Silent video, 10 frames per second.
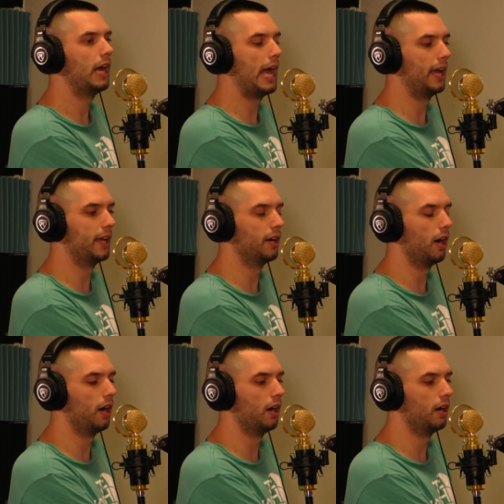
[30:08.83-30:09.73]
and
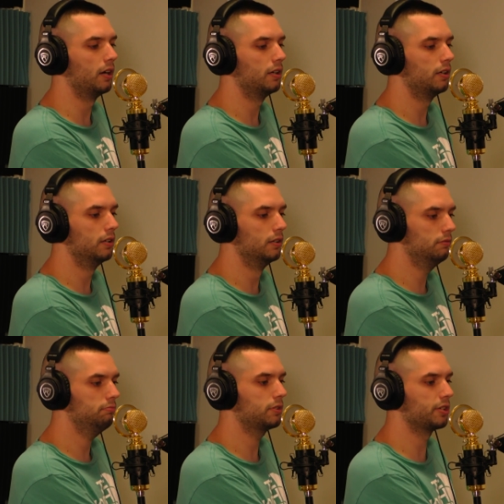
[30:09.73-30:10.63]
uh,
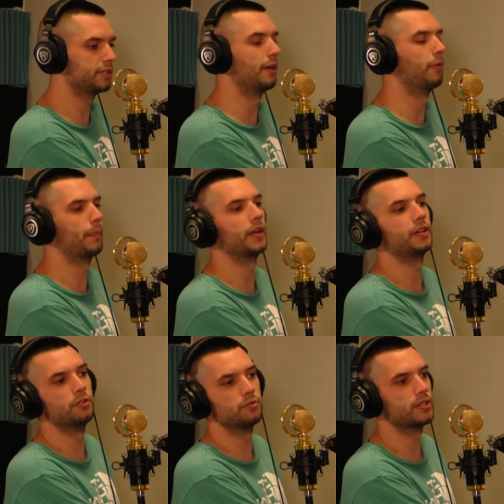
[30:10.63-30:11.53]
because then we played
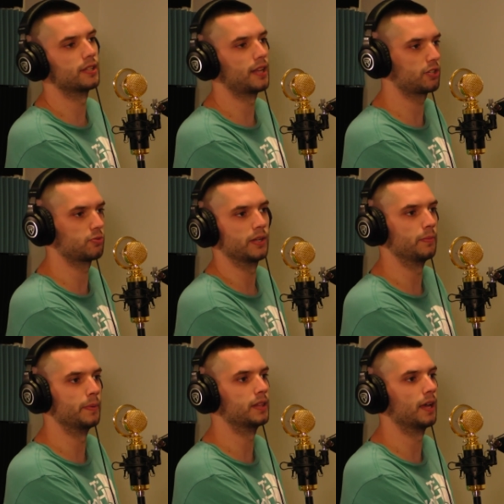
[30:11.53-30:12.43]
Houston the next week,
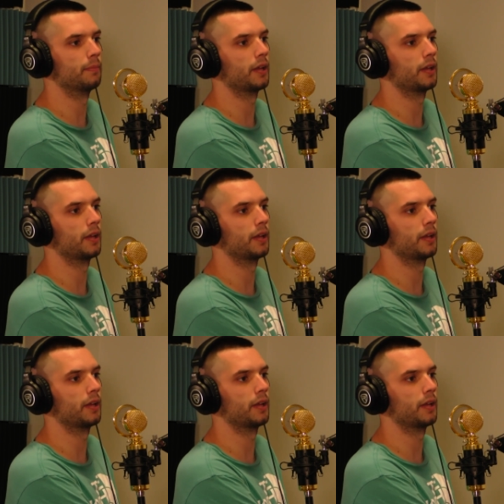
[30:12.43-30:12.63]
we beat them like